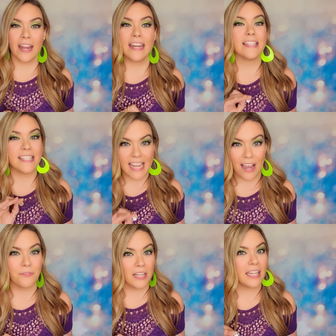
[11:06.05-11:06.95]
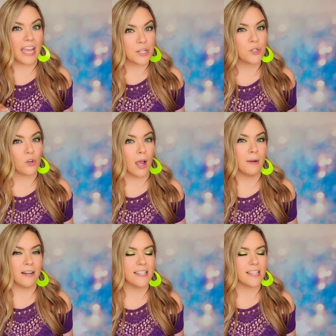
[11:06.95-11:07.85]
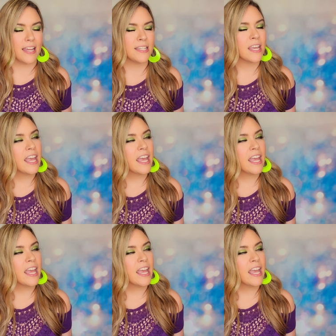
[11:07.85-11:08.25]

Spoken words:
It is definitely a strawberry scent.